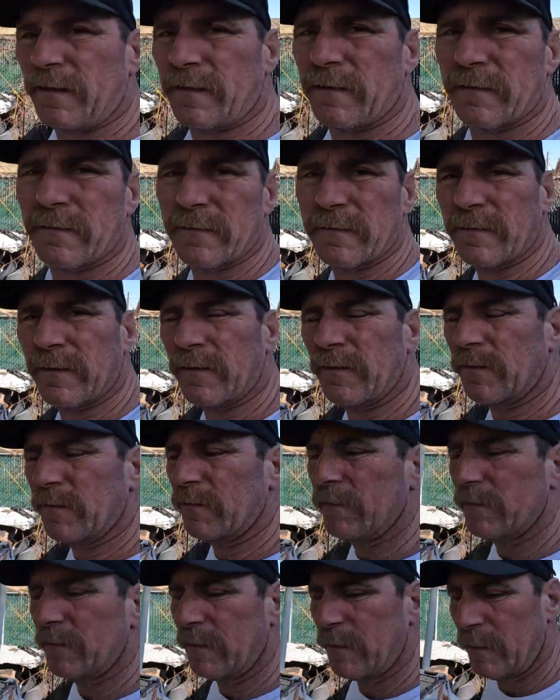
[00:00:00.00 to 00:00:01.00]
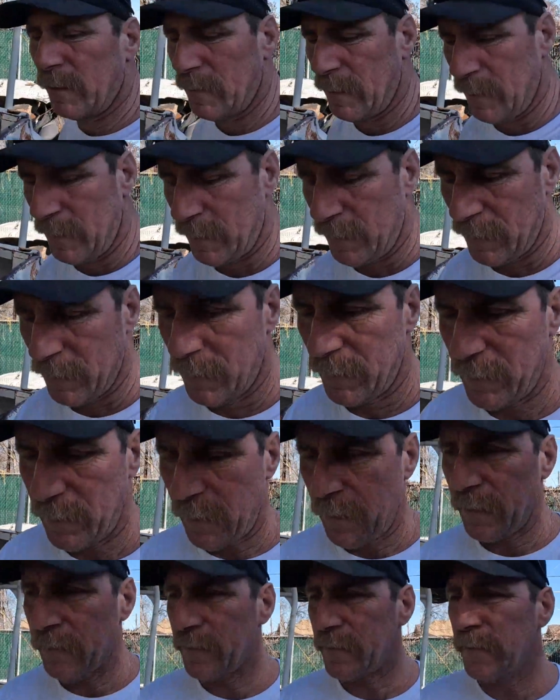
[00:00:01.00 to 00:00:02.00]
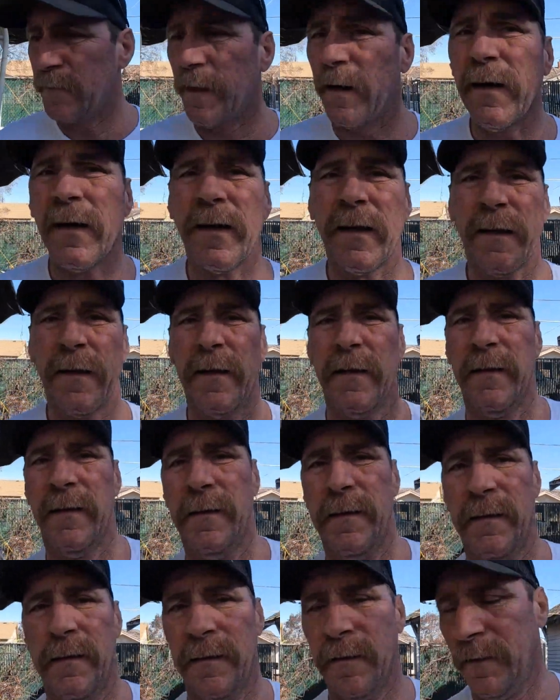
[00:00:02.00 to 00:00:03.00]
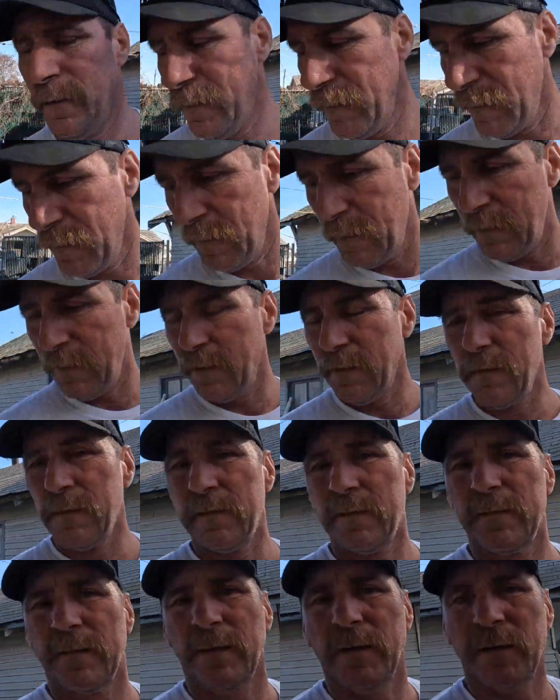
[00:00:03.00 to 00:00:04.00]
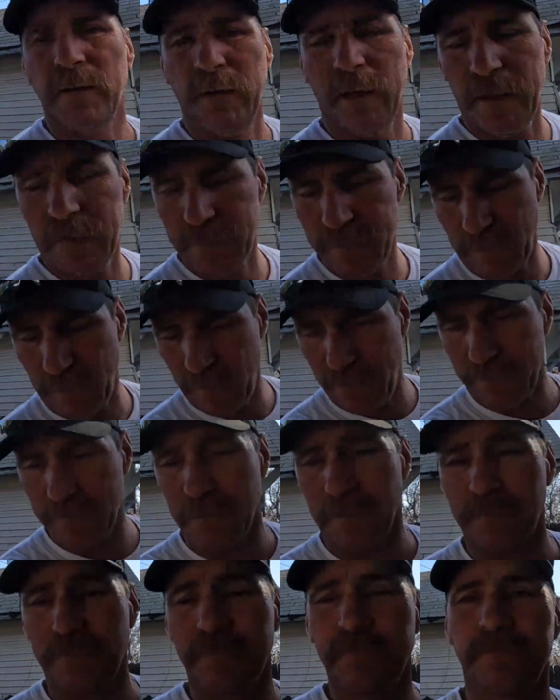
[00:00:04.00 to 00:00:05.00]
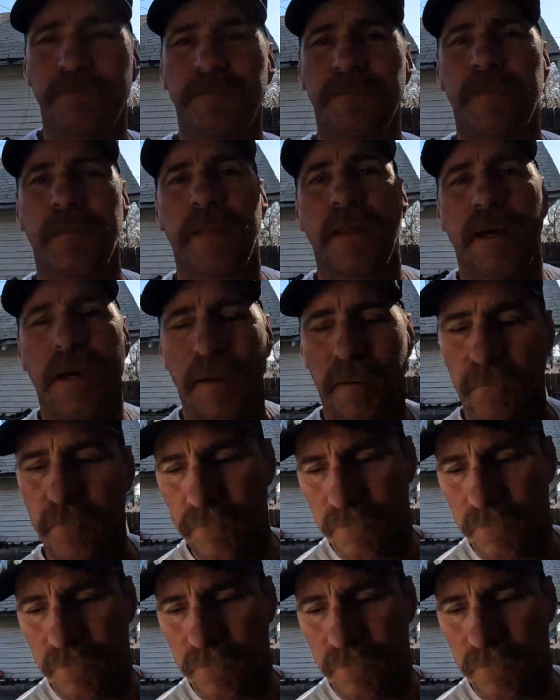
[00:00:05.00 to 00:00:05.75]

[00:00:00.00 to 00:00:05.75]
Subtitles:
so that's done. So that's awesome. I